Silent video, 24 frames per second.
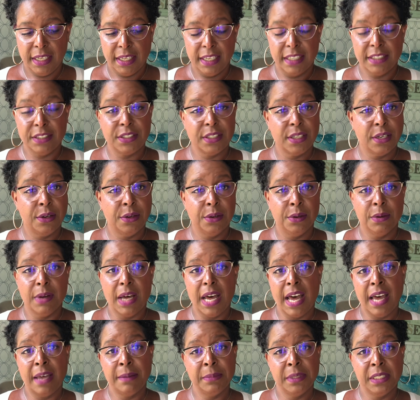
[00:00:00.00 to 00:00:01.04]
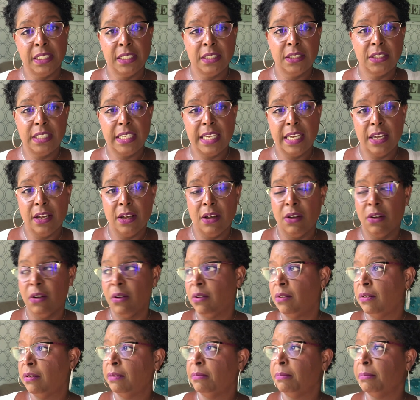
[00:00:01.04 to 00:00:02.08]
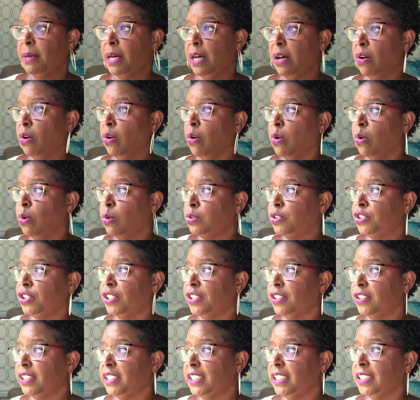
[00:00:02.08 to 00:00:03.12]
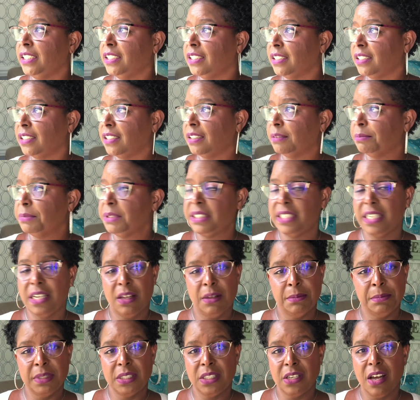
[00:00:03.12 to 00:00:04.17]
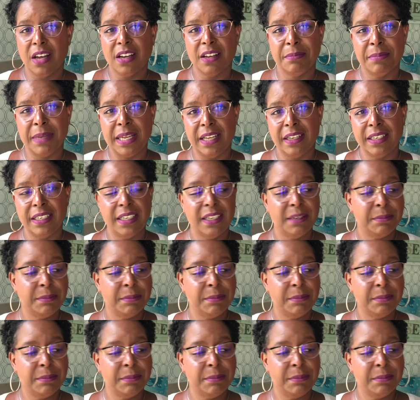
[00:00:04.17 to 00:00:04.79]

And so I'm going to tell my whole journey. I'm going to tell I'm going to talk about it.